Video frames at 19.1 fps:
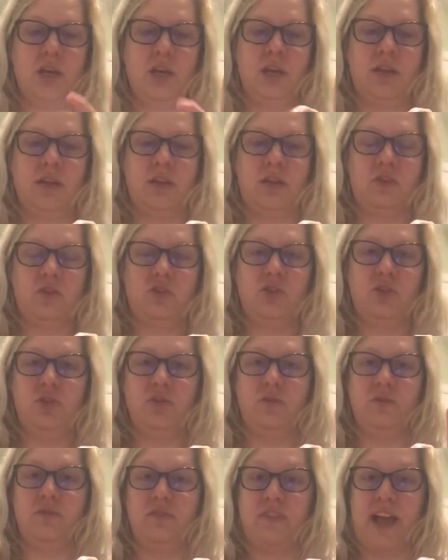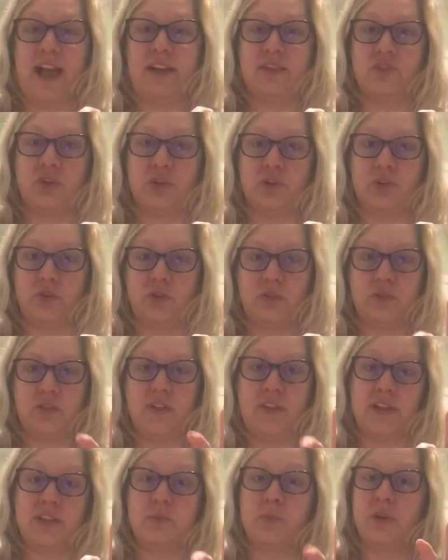And there's 2 flat circles, and
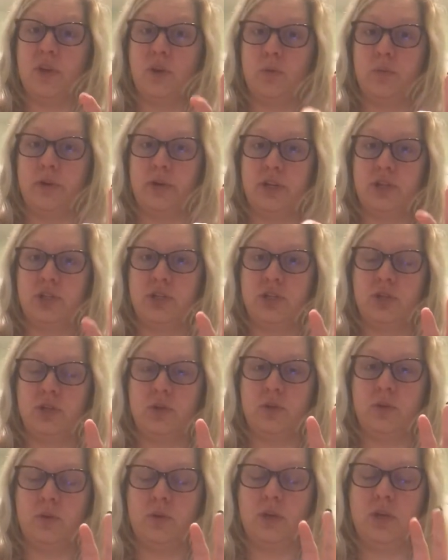that's what you push to